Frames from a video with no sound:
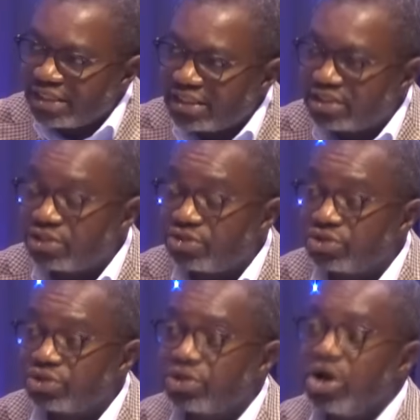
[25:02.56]

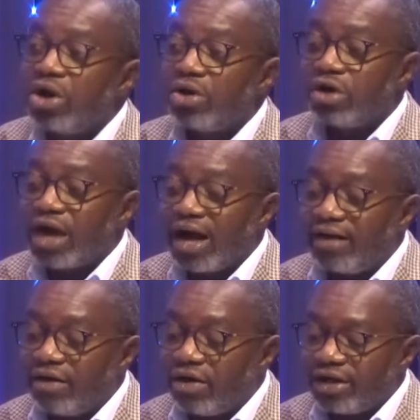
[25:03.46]
institution or,
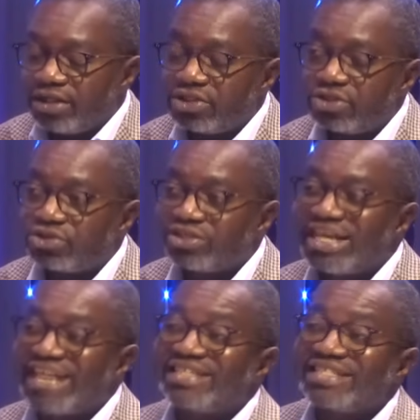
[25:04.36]
go or an institution
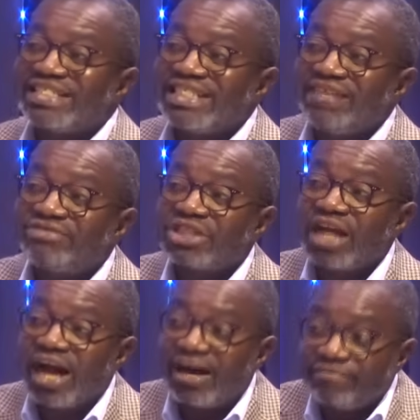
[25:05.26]
that receives
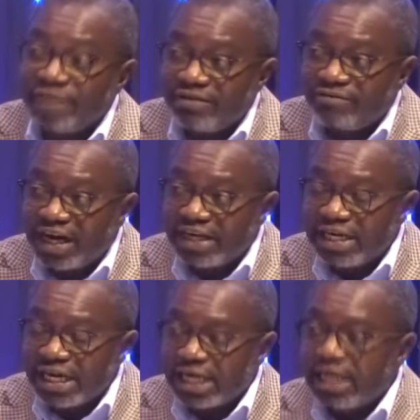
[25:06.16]
government
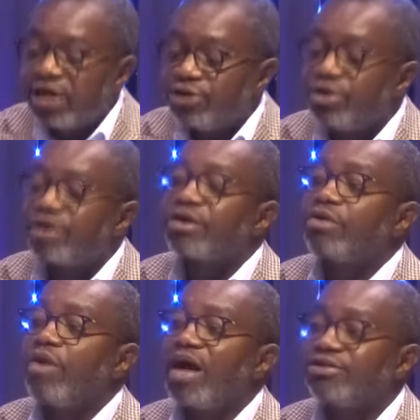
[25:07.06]
funding, you are
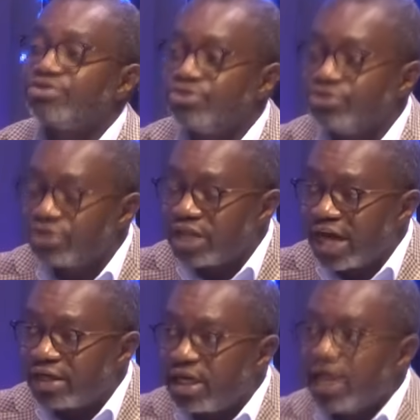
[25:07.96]
required to do
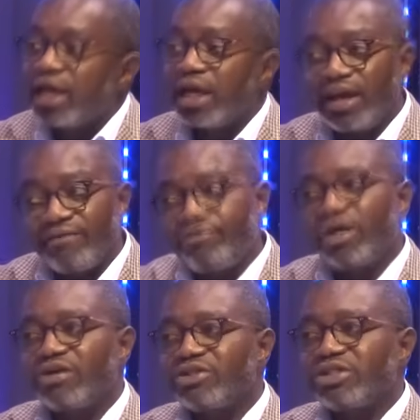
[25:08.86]
that. If
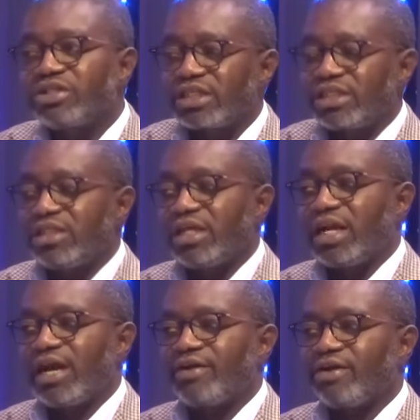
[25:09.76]
you are not interested in
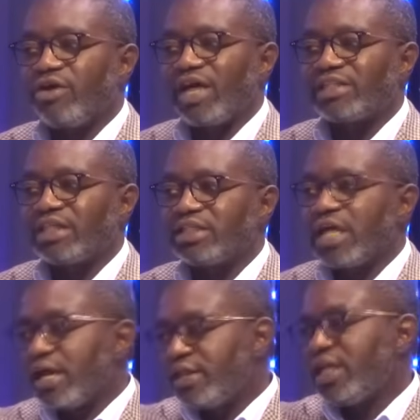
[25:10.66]
declaring your assets,
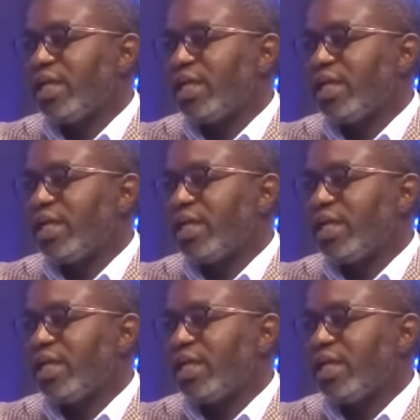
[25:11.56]
then